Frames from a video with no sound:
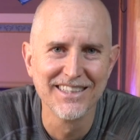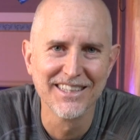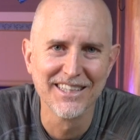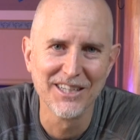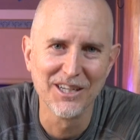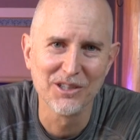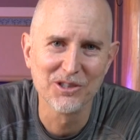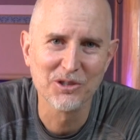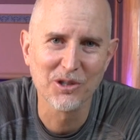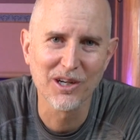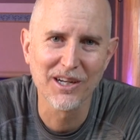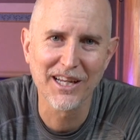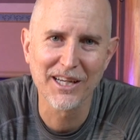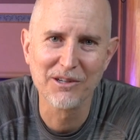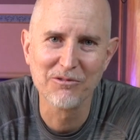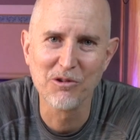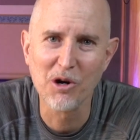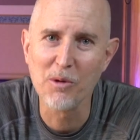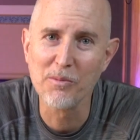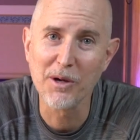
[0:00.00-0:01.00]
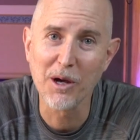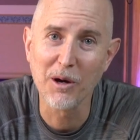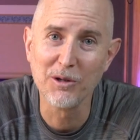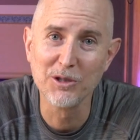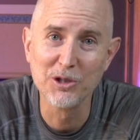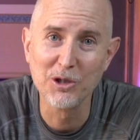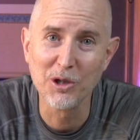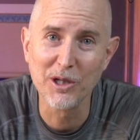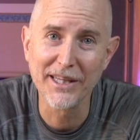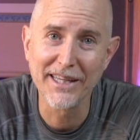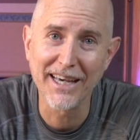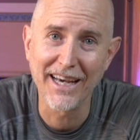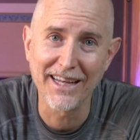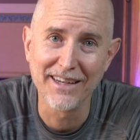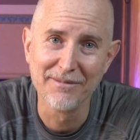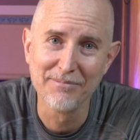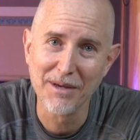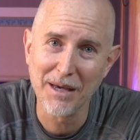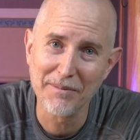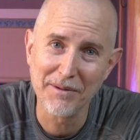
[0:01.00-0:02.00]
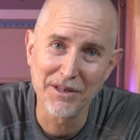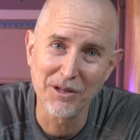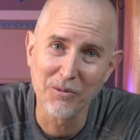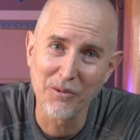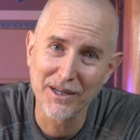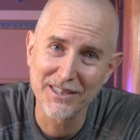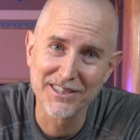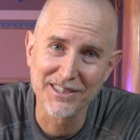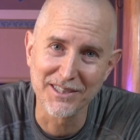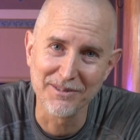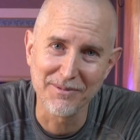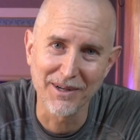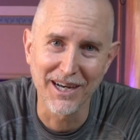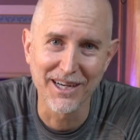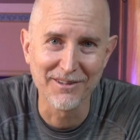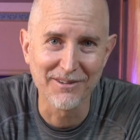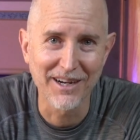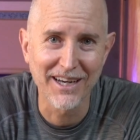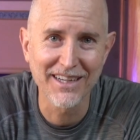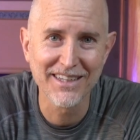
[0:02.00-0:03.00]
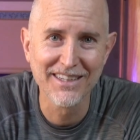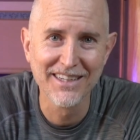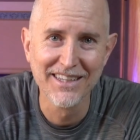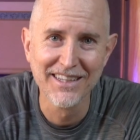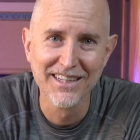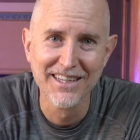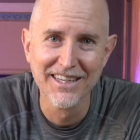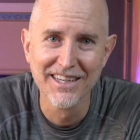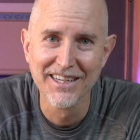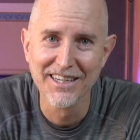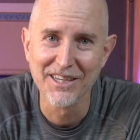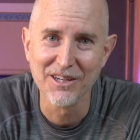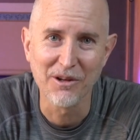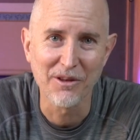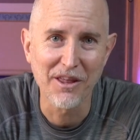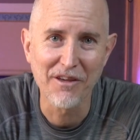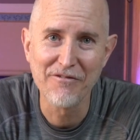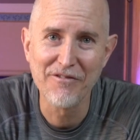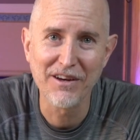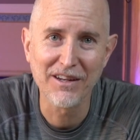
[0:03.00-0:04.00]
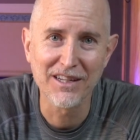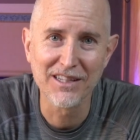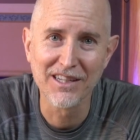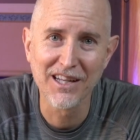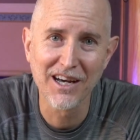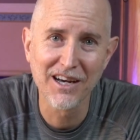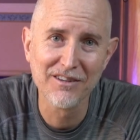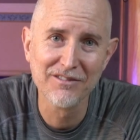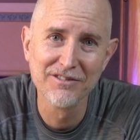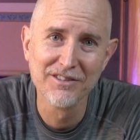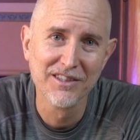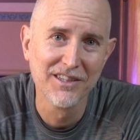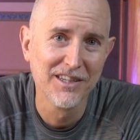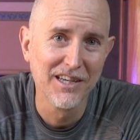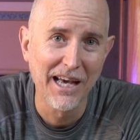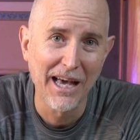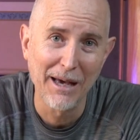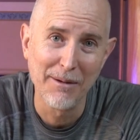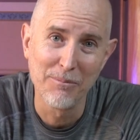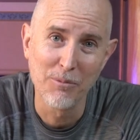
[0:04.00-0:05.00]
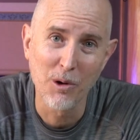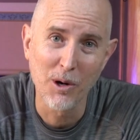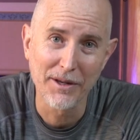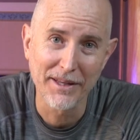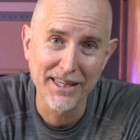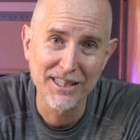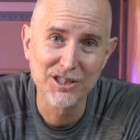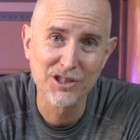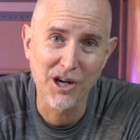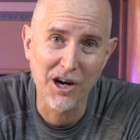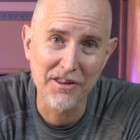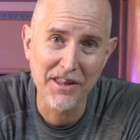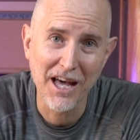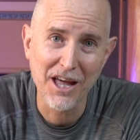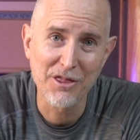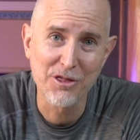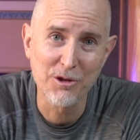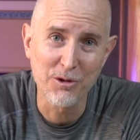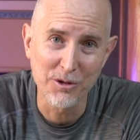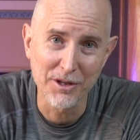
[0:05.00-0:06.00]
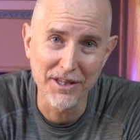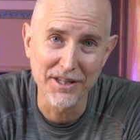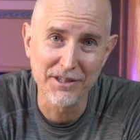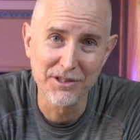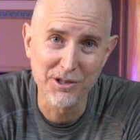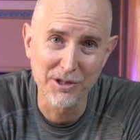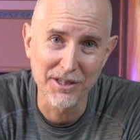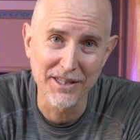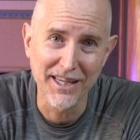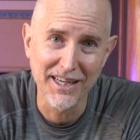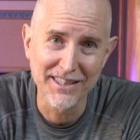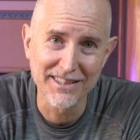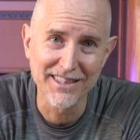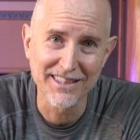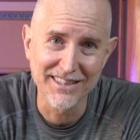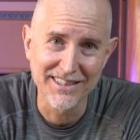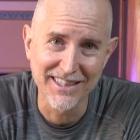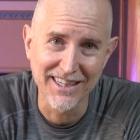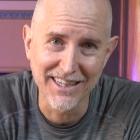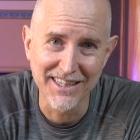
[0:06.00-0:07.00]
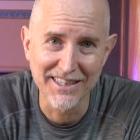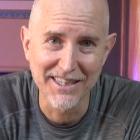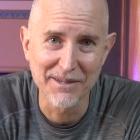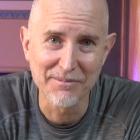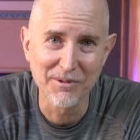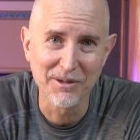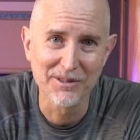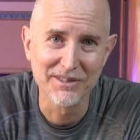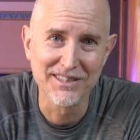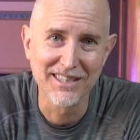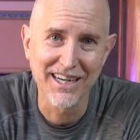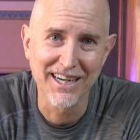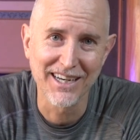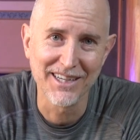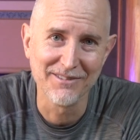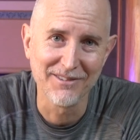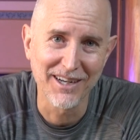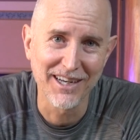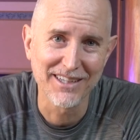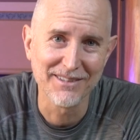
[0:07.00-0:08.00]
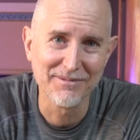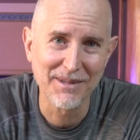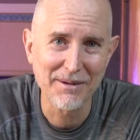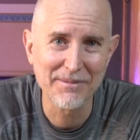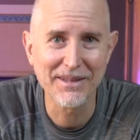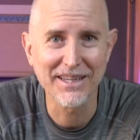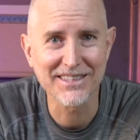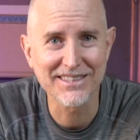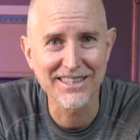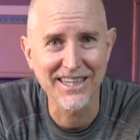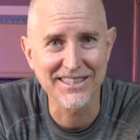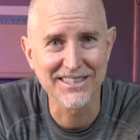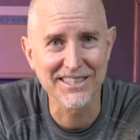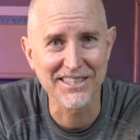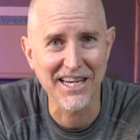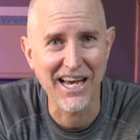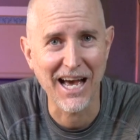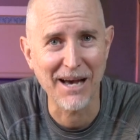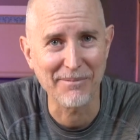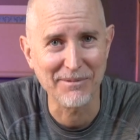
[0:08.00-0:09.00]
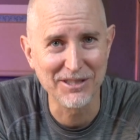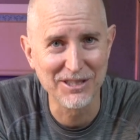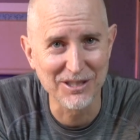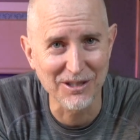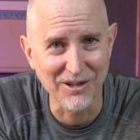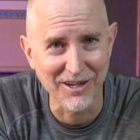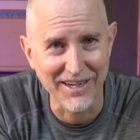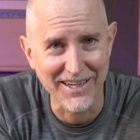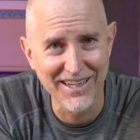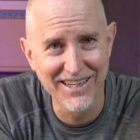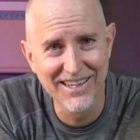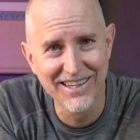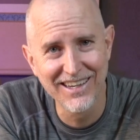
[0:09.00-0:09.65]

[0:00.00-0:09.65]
You know, sort of like Romeo and Juliet, maybe in the Western mind, right? You know, they fell in love, and boy, they saw that through to the end, didn't they? They both died, right? Maybe that's not such a happy story.